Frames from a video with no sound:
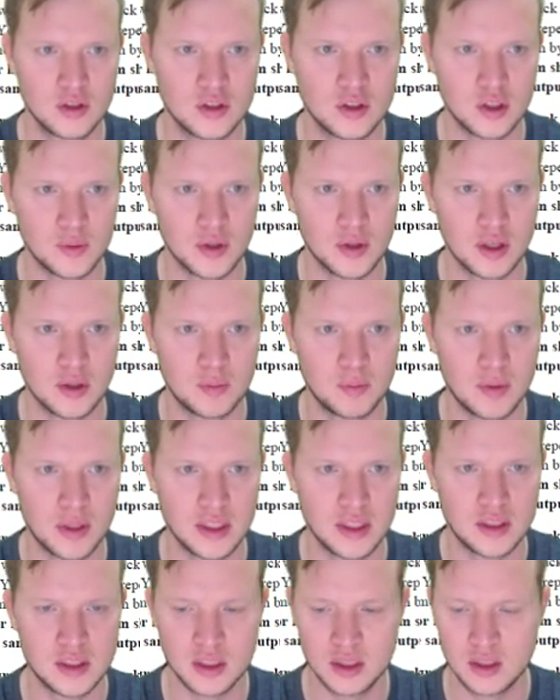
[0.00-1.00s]
So I'm going to
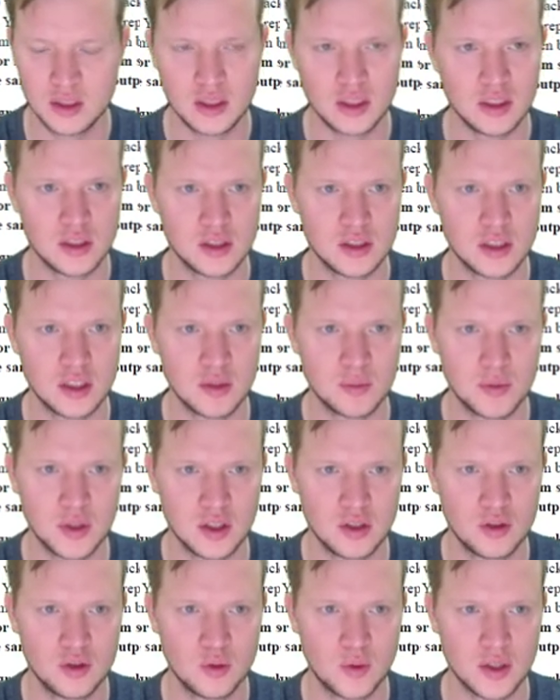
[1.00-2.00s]
place it inside my
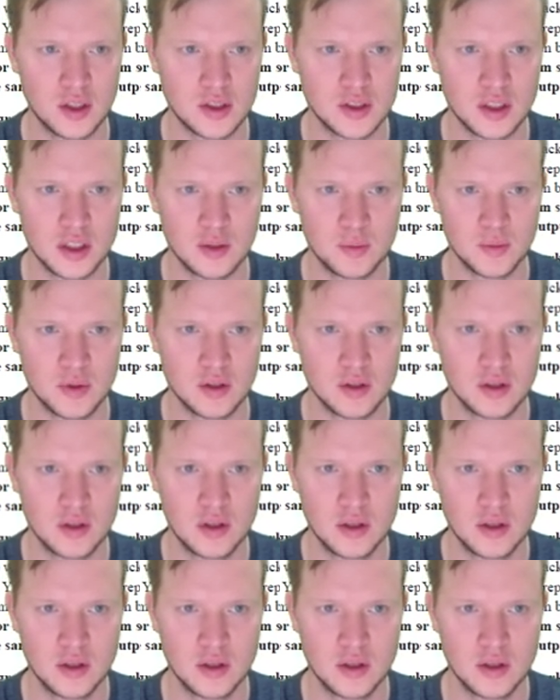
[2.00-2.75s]
do-while statement.